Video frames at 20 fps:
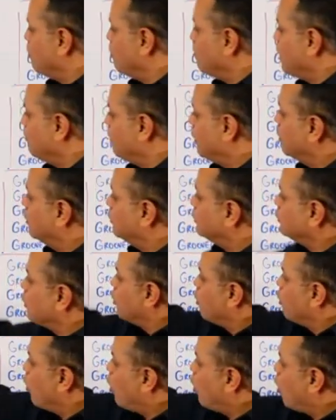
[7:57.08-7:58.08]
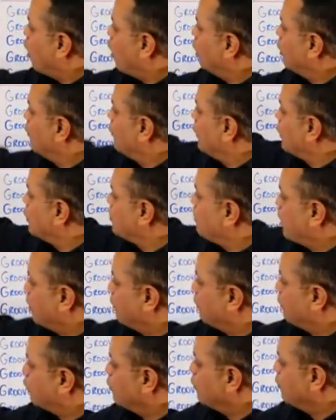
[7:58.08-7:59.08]
remember, all of this part
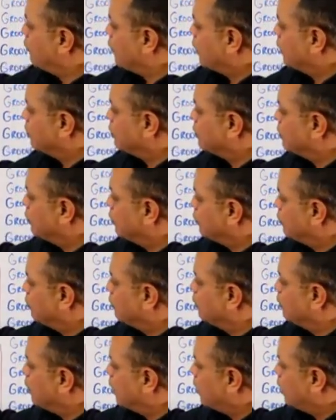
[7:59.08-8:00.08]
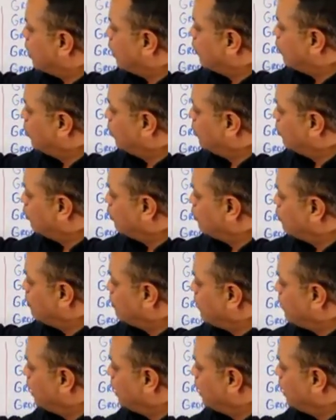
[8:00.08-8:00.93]
of Groove Funnels will Groove